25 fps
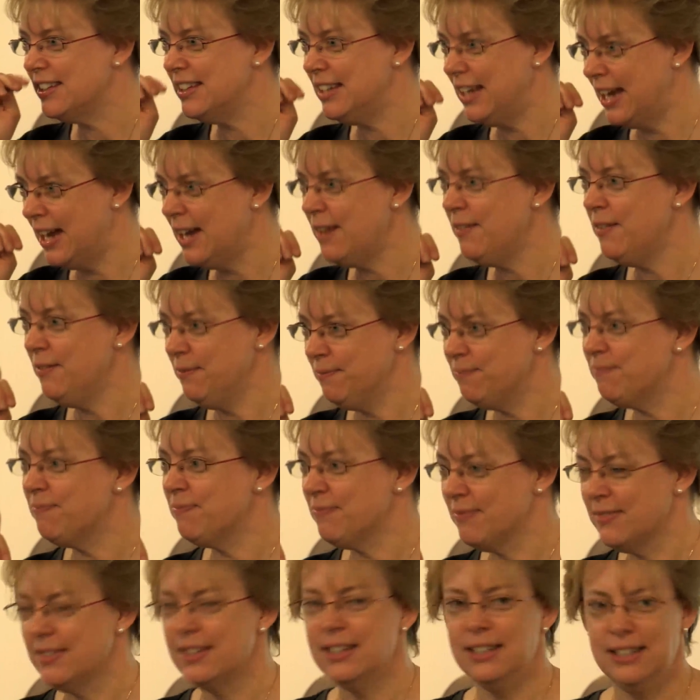
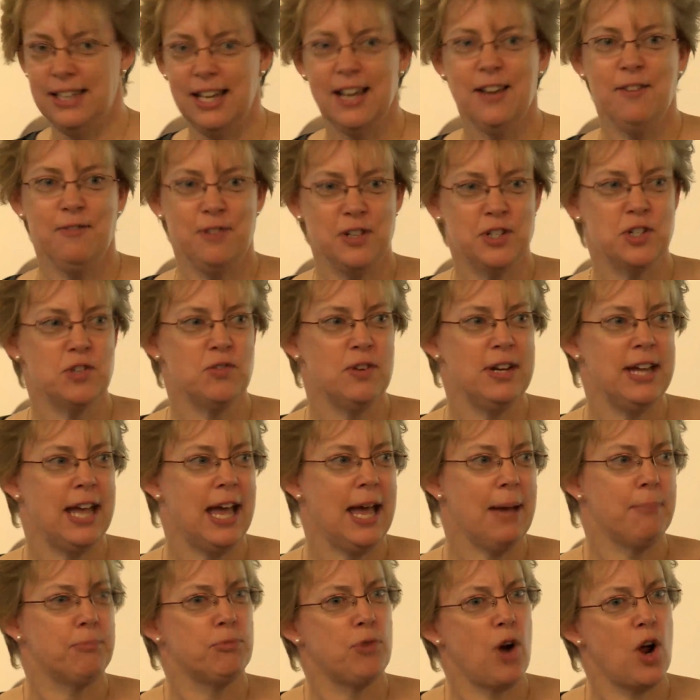Yes. Yeah, think
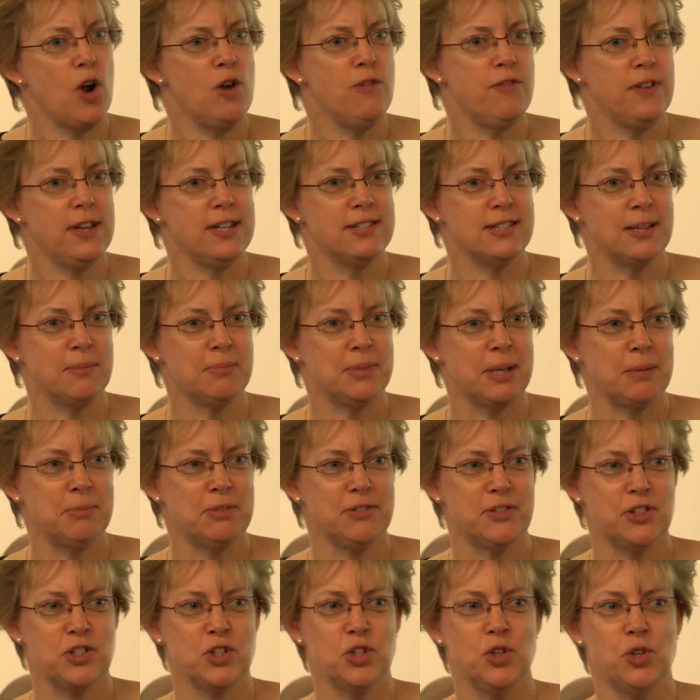rehab, ROVI
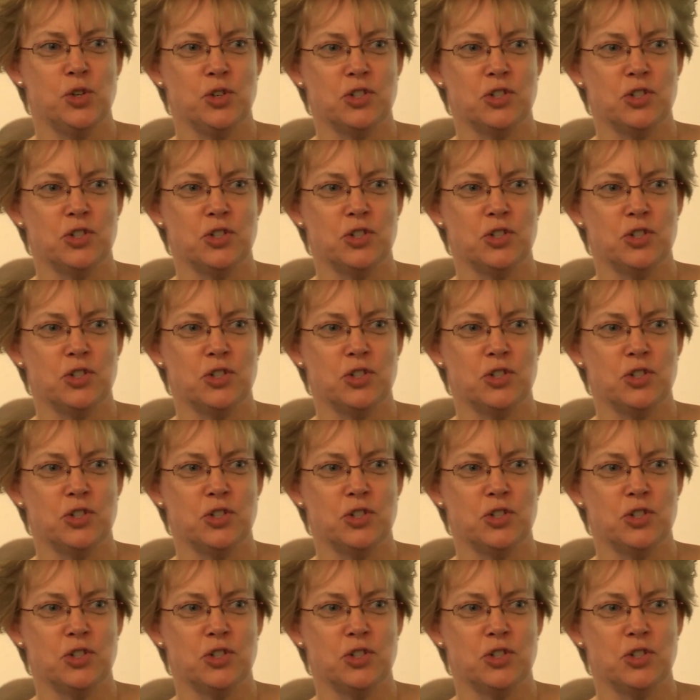sometimes for short?